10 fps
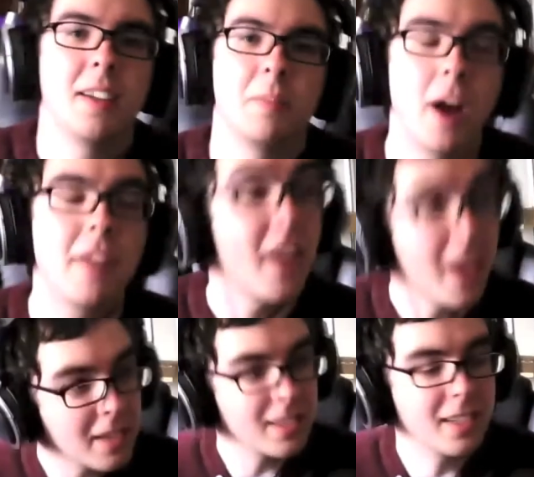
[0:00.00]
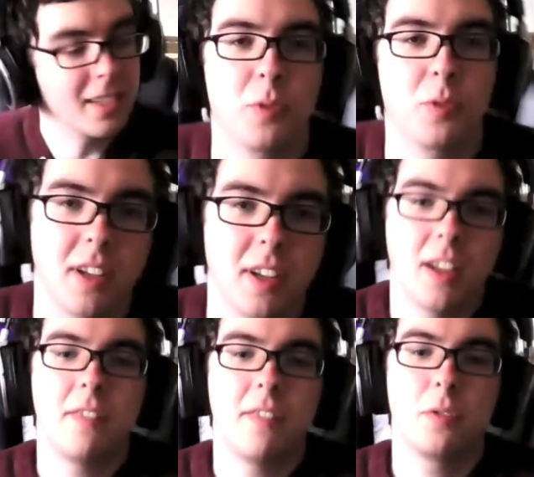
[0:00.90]
My fact is
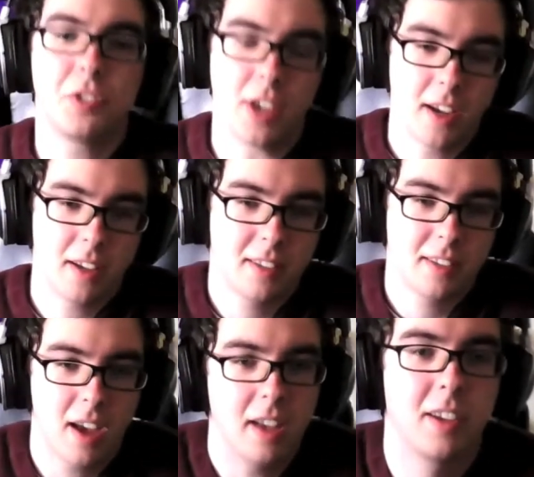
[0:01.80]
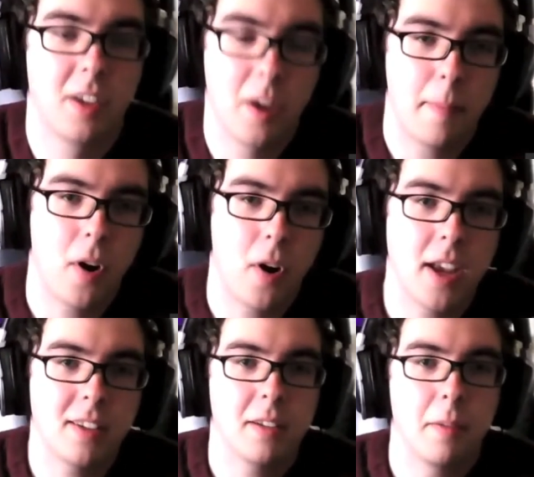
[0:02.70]
Resident Evil 6 has a
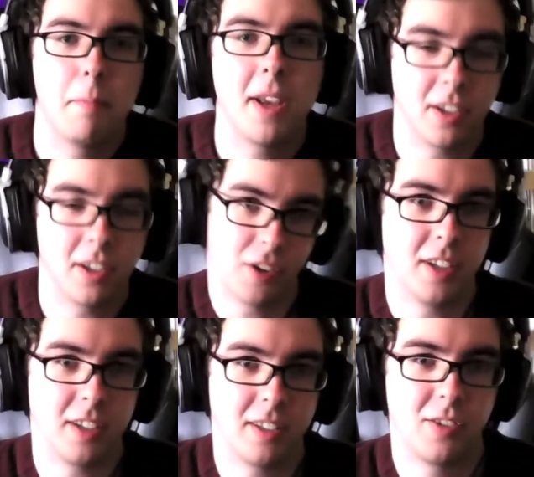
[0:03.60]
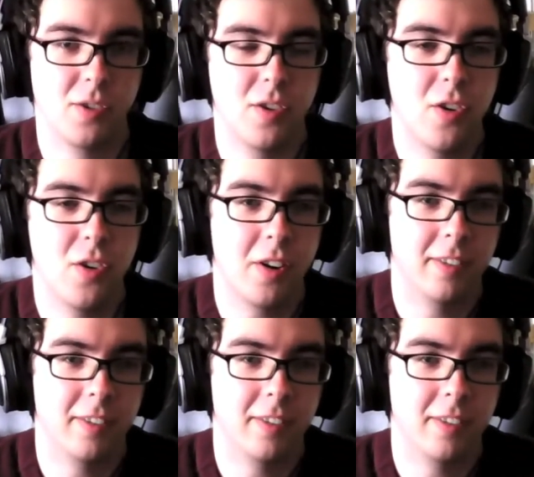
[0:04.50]
combined Metacritic score of